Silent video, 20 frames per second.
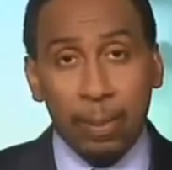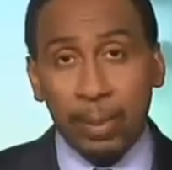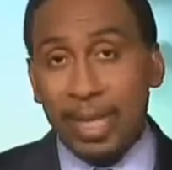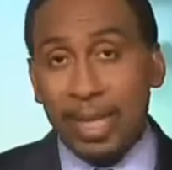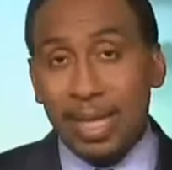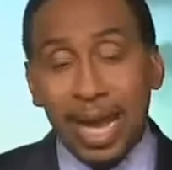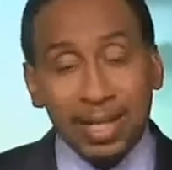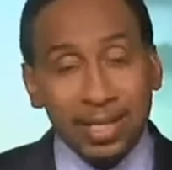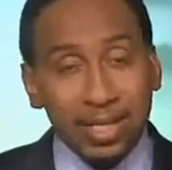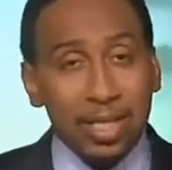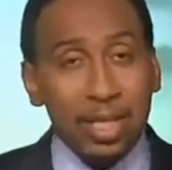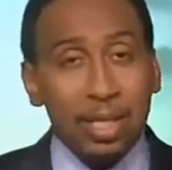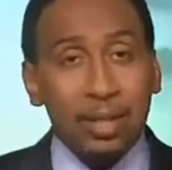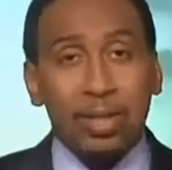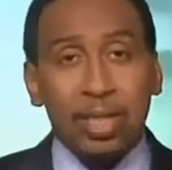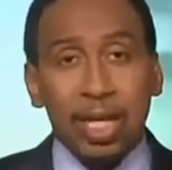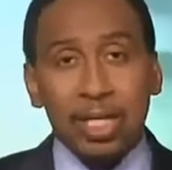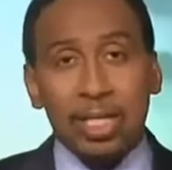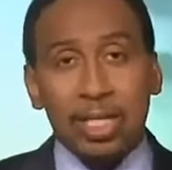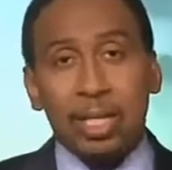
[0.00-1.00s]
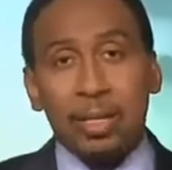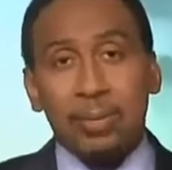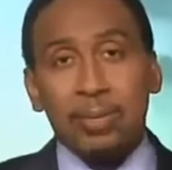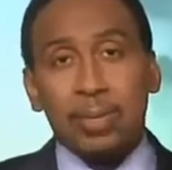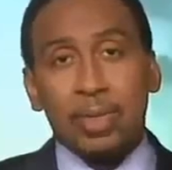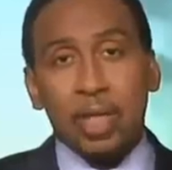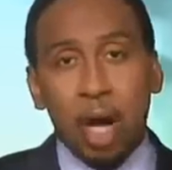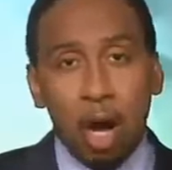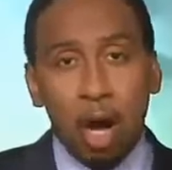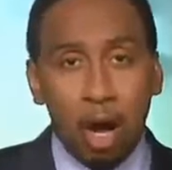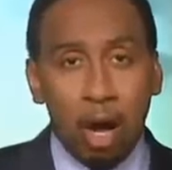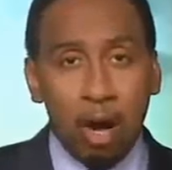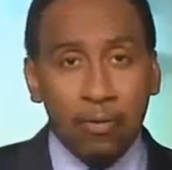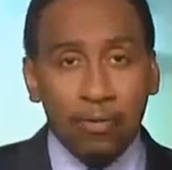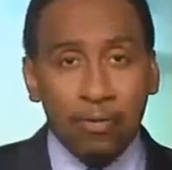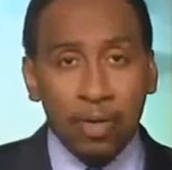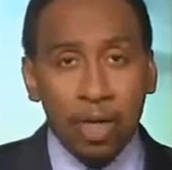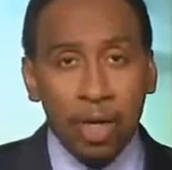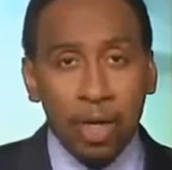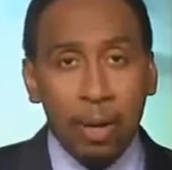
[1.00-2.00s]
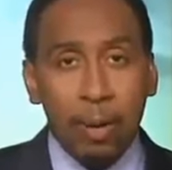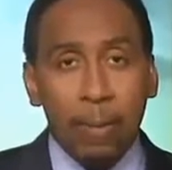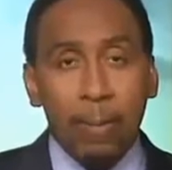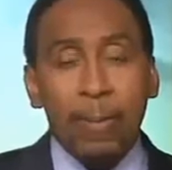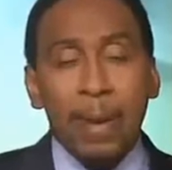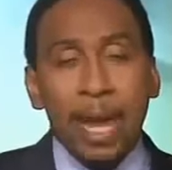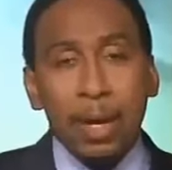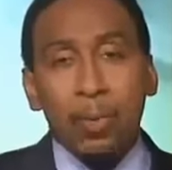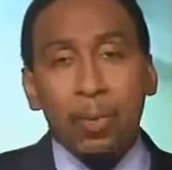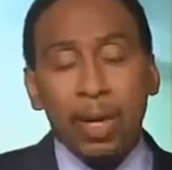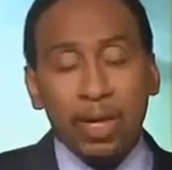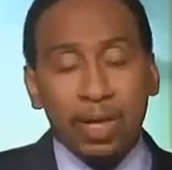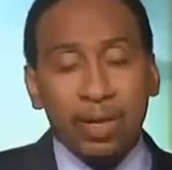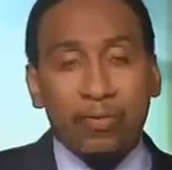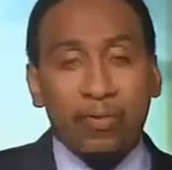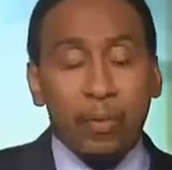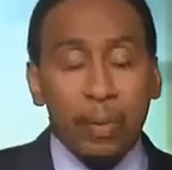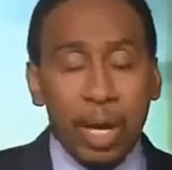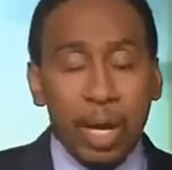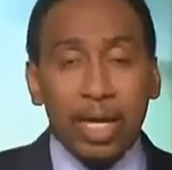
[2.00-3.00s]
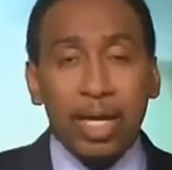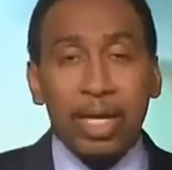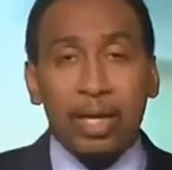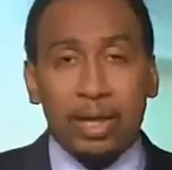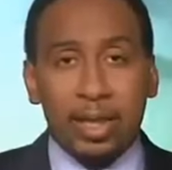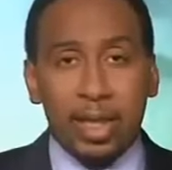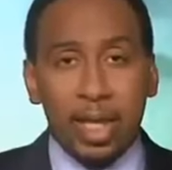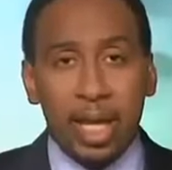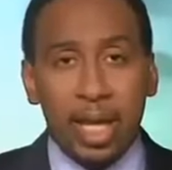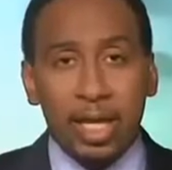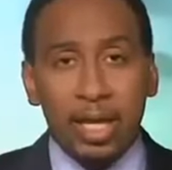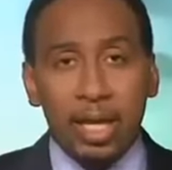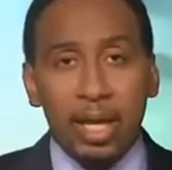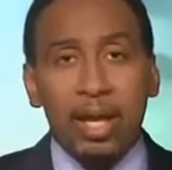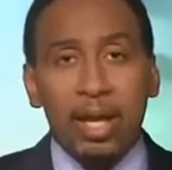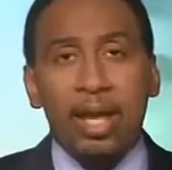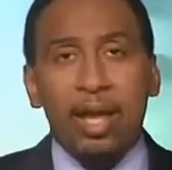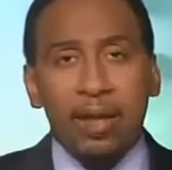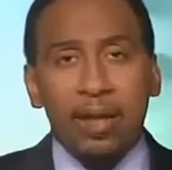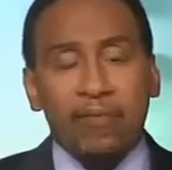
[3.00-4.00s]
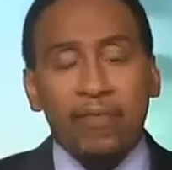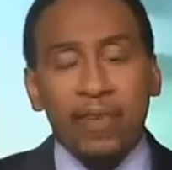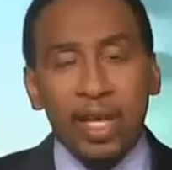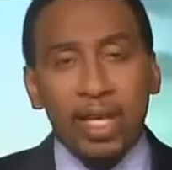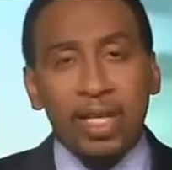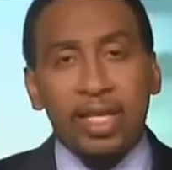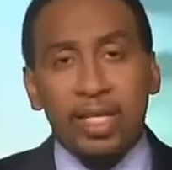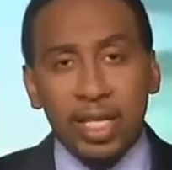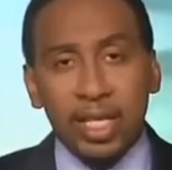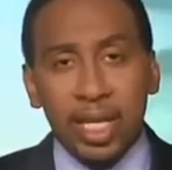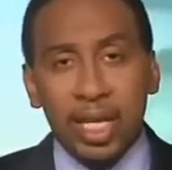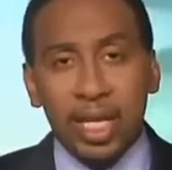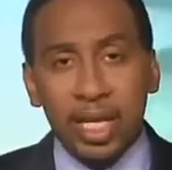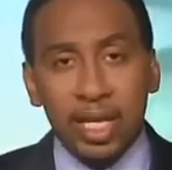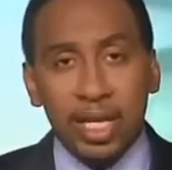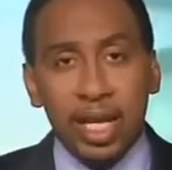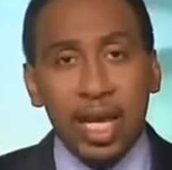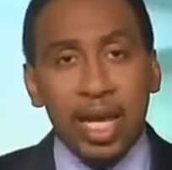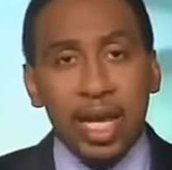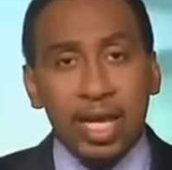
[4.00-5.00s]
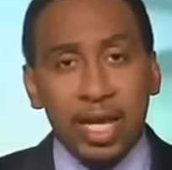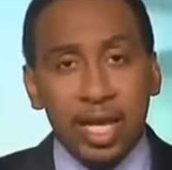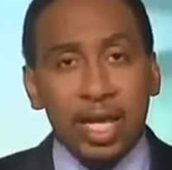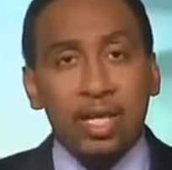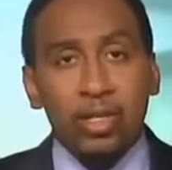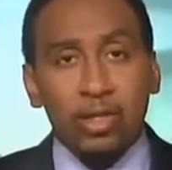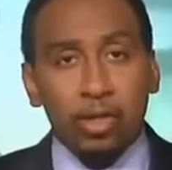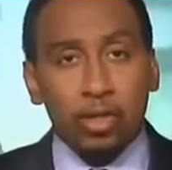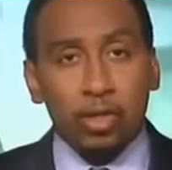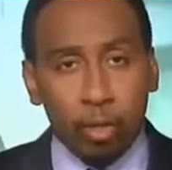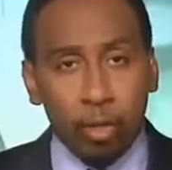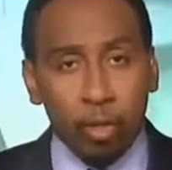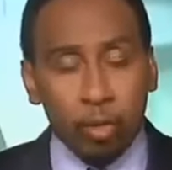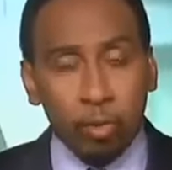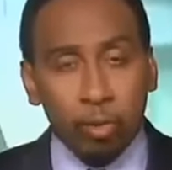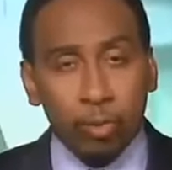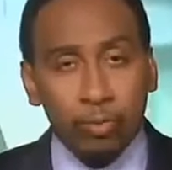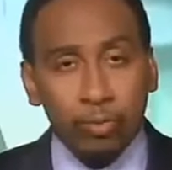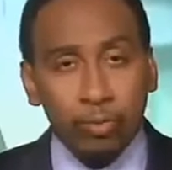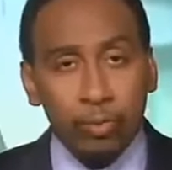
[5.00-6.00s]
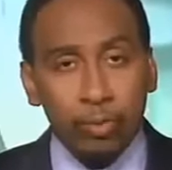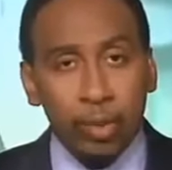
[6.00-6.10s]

But that still doesn't absolve Mayweather from anything if indeed it is true.